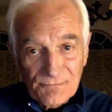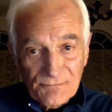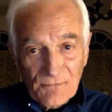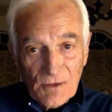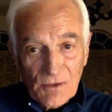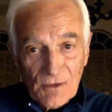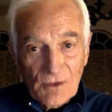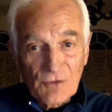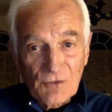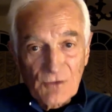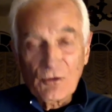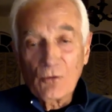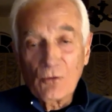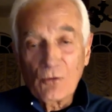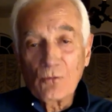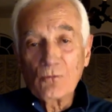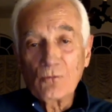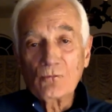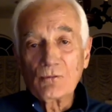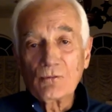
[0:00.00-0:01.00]
play.
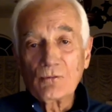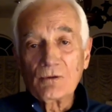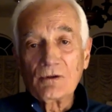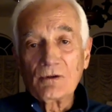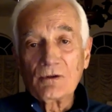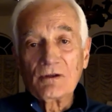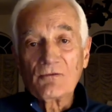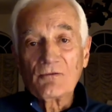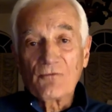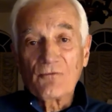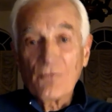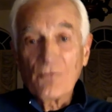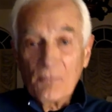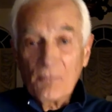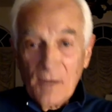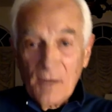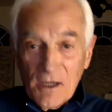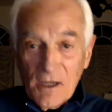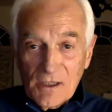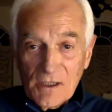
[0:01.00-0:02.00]
So
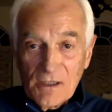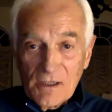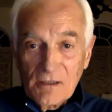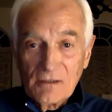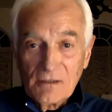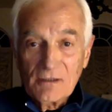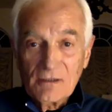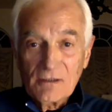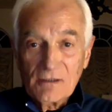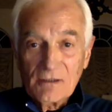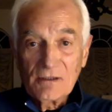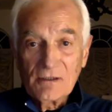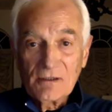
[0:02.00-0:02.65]
for me,